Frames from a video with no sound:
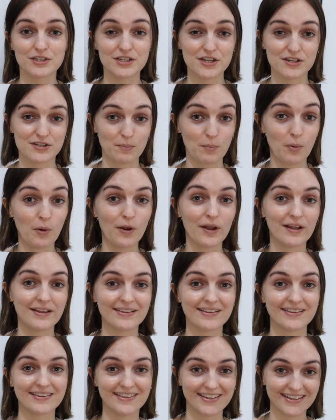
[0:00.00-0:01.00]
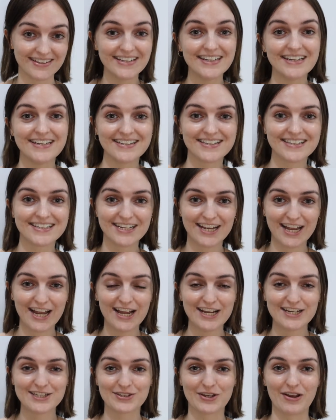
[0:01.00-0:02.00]
to disappoint the least.
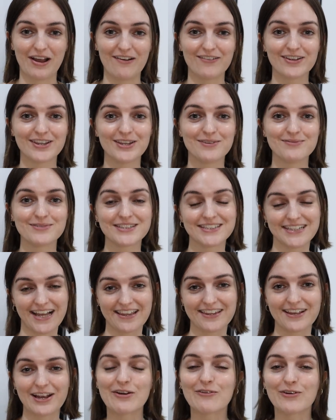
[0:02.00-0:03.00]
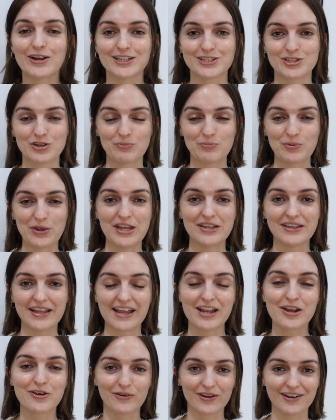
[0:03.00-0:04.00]
So having them sat there whilst you're being,
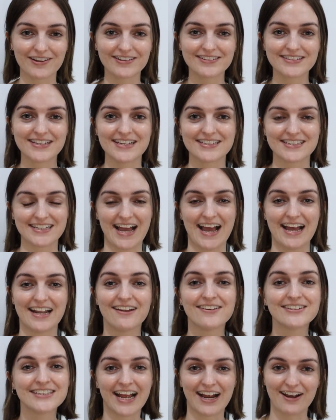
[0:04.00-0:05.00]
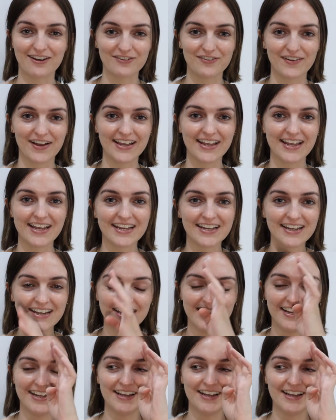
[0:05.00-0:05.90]
like, grilled is kind of terrifying.